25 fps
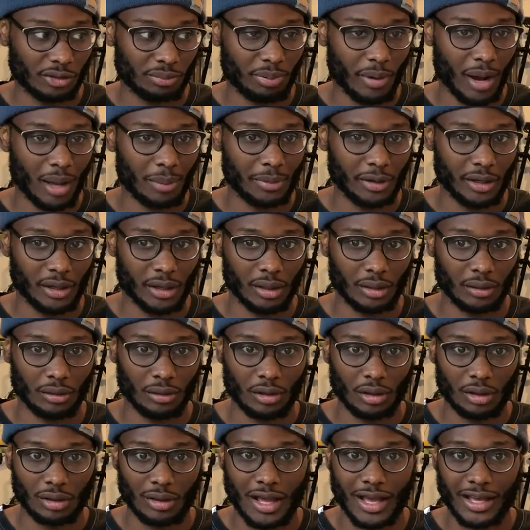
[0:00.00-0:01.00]
probably going to
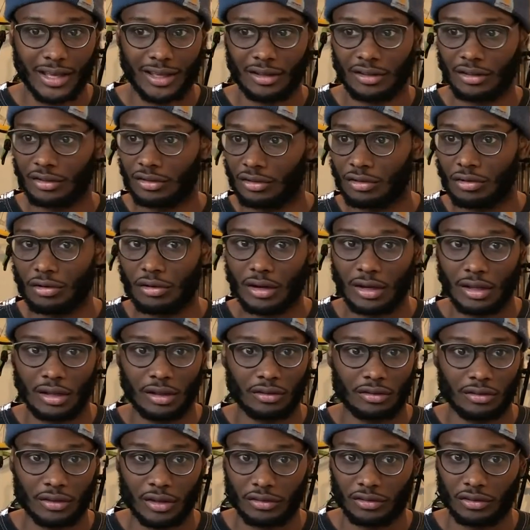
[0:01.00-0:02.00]
look like is you're going
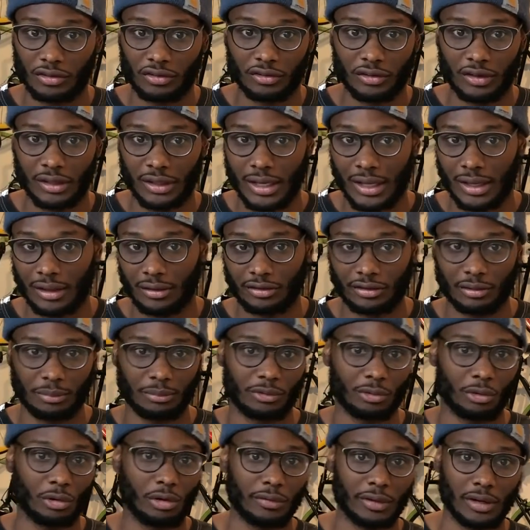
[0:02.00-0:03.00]
to essentially get some
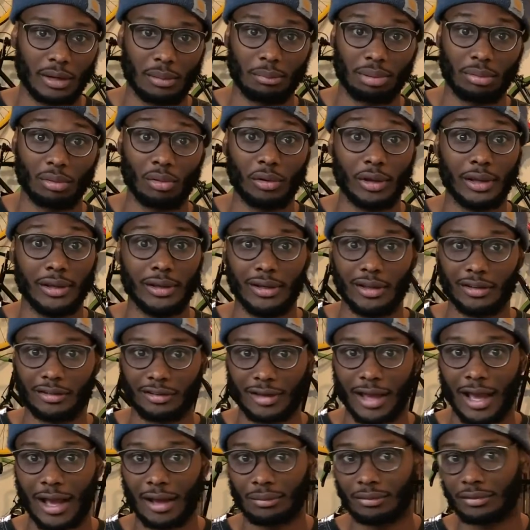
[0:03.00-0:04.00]
sort of an employee
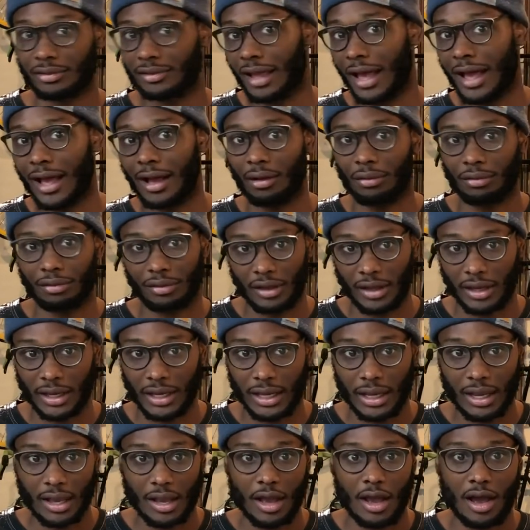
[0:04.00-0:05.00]
discount style
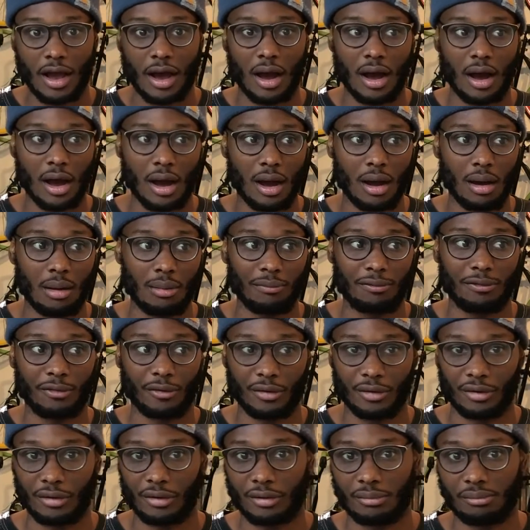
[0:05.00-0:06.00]
thing
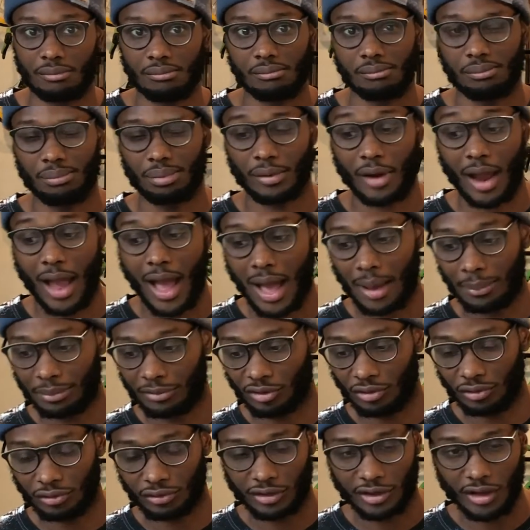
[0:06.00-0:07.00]
for perhaps
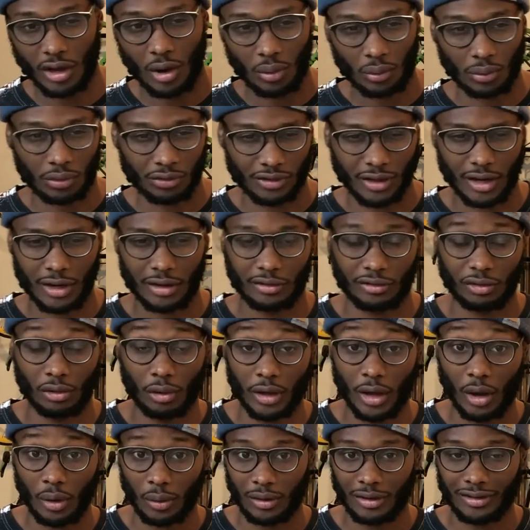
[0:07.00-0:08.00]
your
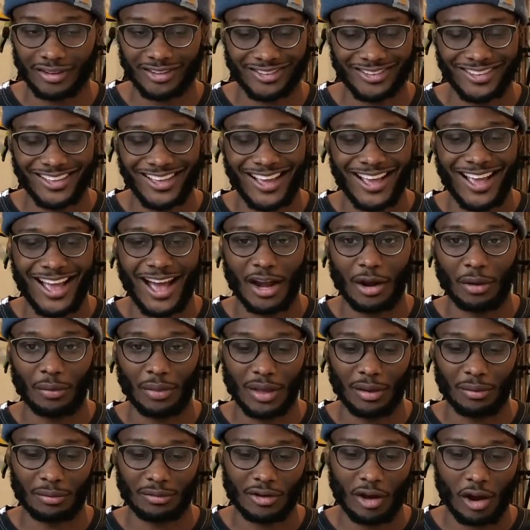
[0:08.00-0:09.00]
Toyotas. I know
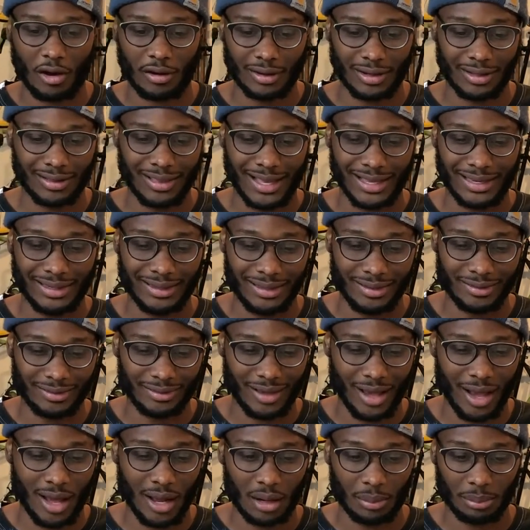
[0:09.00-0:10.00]
they were talking to like
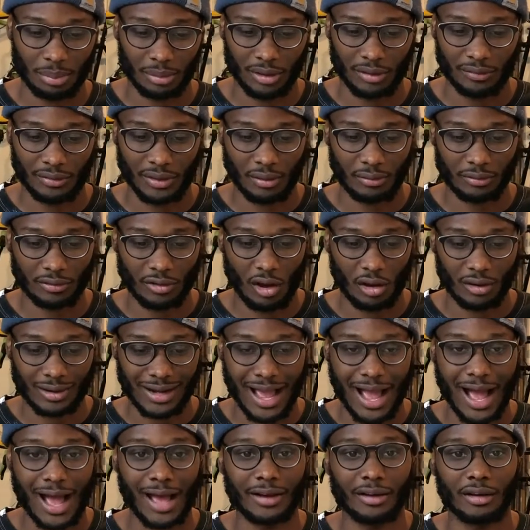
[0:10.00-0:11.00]
Nissan. I believe they were talking to
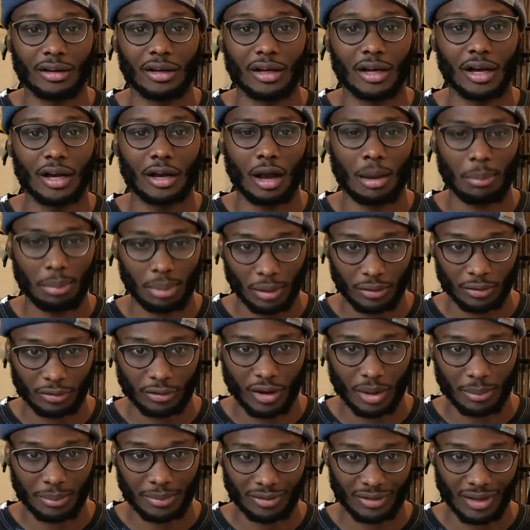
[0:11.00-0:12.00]
Honda, a couple other
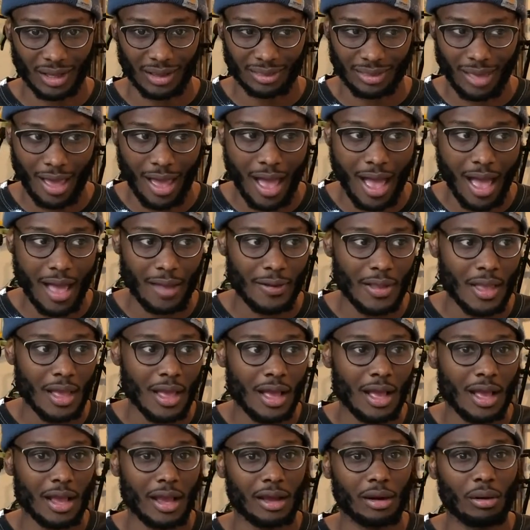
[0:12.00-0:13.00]
companies like that,
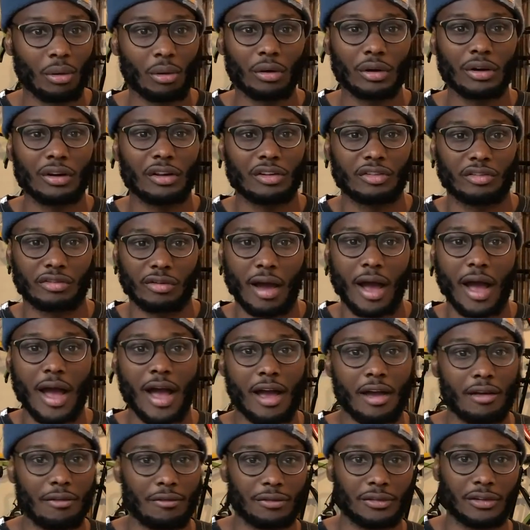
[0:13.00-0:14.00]
in order
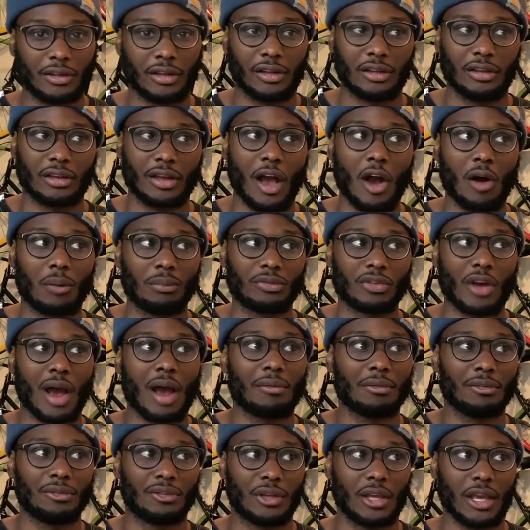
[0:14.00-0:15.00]
to help
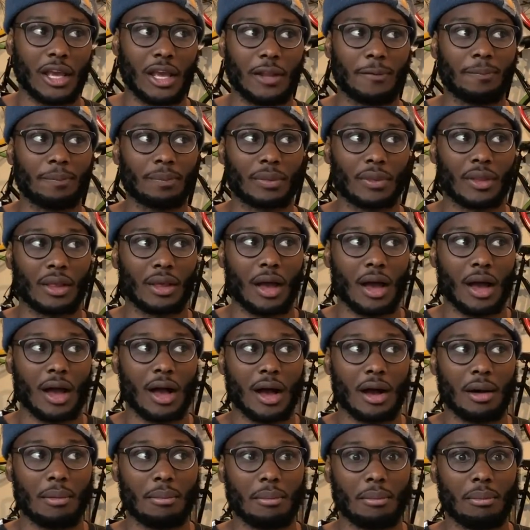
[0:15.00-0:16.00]
drivers get
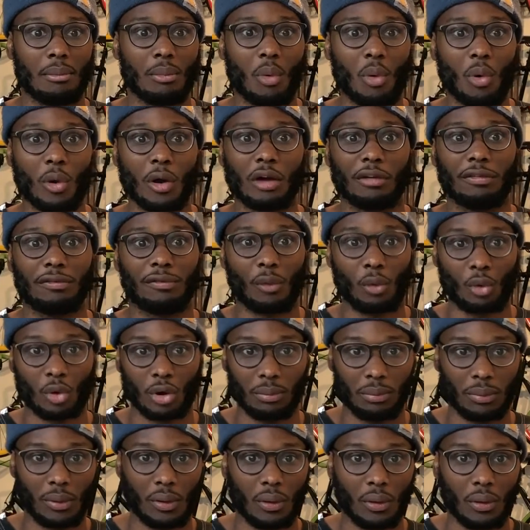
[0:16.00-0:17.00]
more
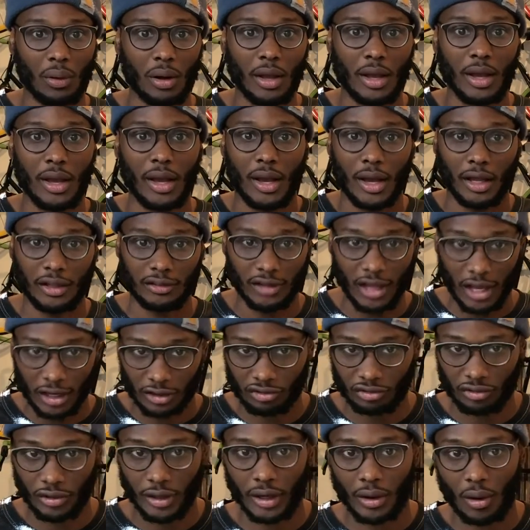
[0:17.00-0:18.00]
affordable
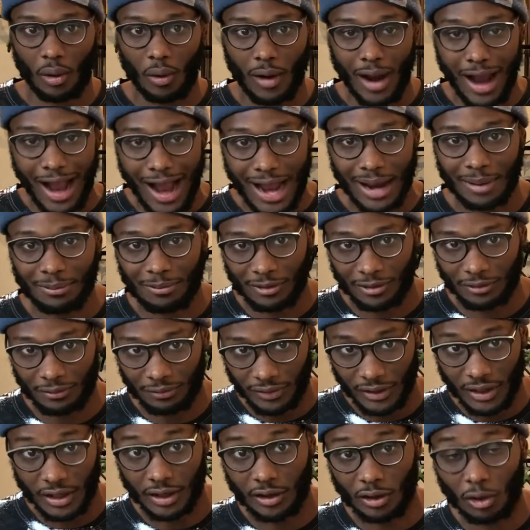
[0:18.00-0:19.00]
electric or hybrid
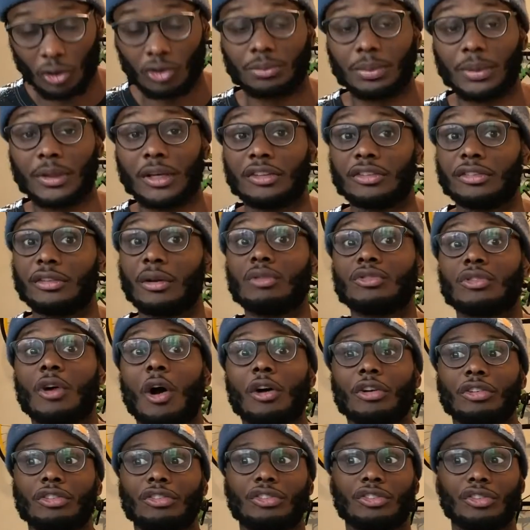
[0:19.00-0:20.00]
vehicles, because those
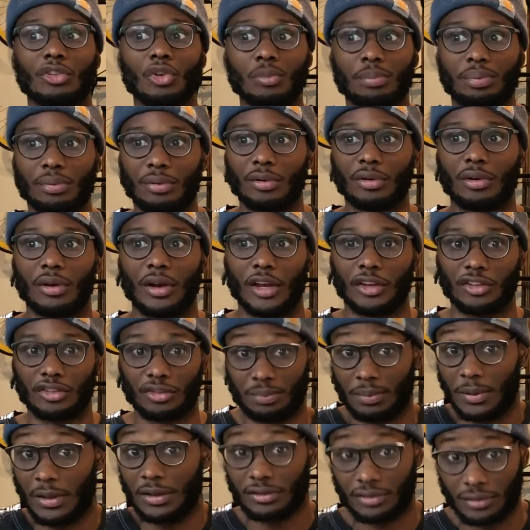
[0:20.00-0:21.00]
are super
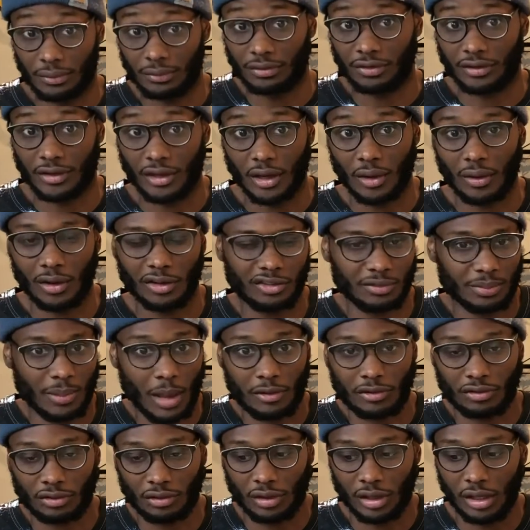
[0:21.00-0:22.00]
expensive still,
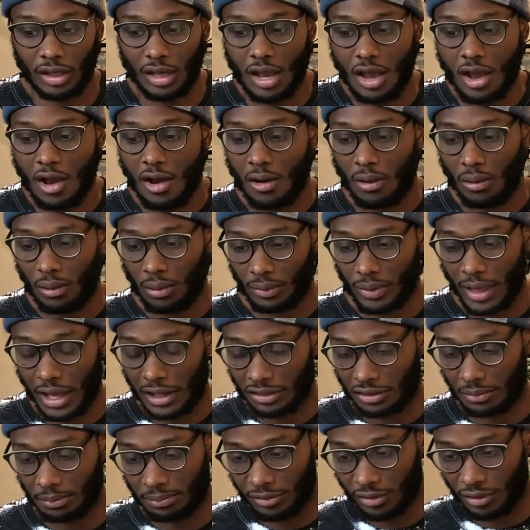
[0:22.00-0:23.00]
especially on like
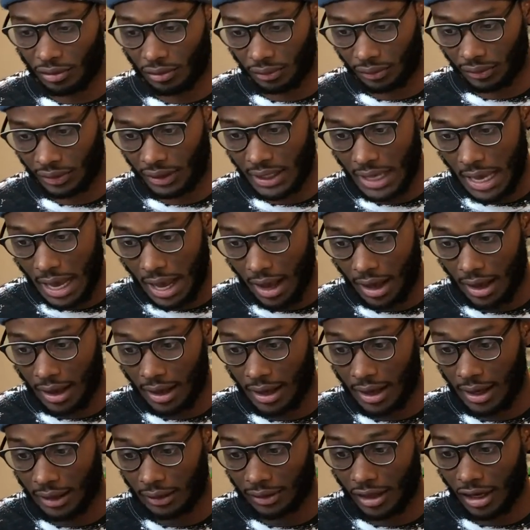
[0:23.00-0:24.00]
the purely
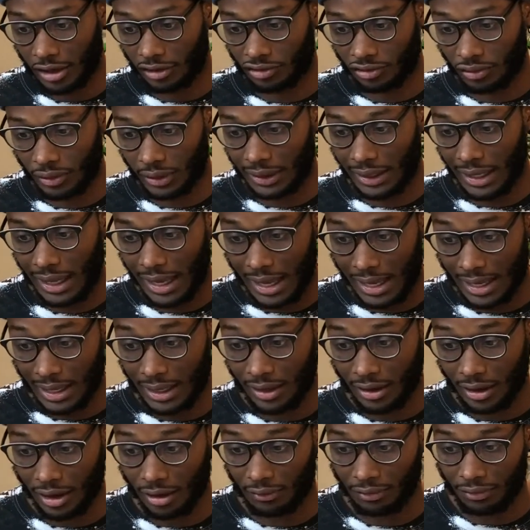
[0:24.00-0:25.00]
electric
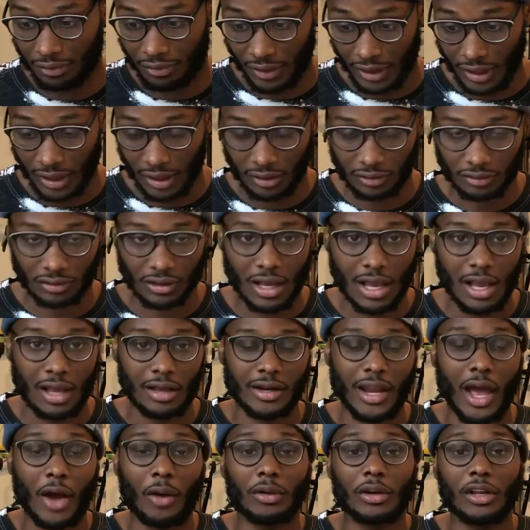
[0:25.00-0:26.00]
end of things.
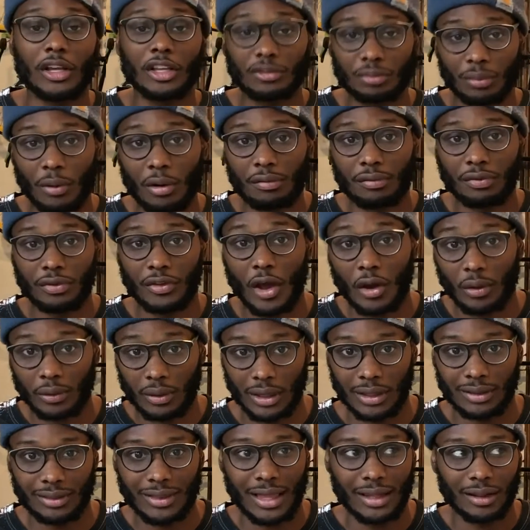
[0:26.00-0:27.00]
Now, it is worth
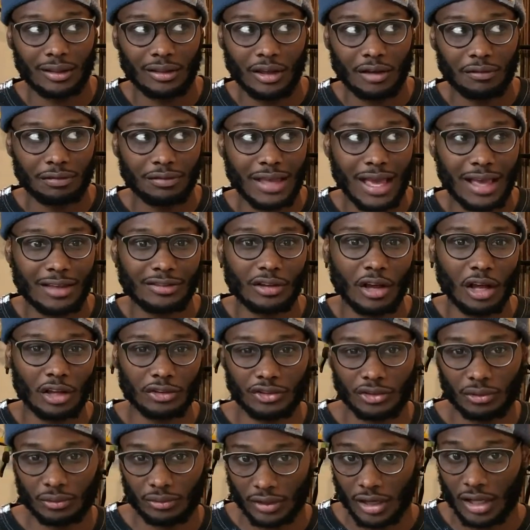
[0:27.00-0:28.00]
noting that Lyft has
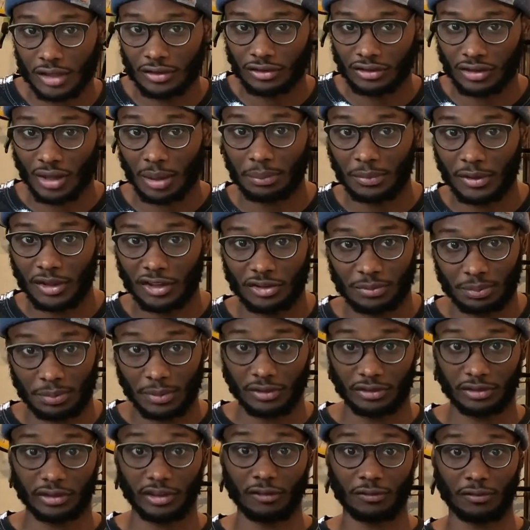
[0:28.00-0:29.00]
also done something
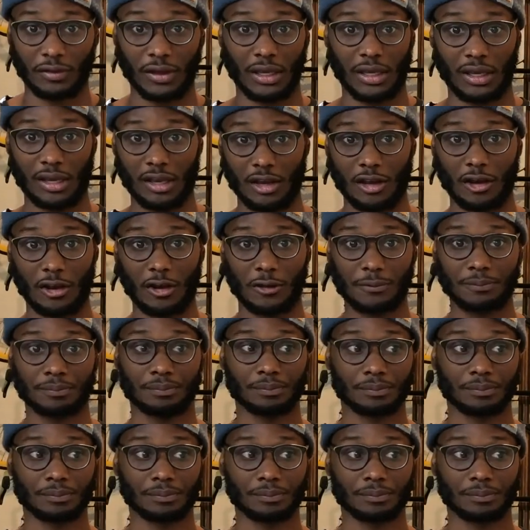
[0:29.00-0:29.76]
specific here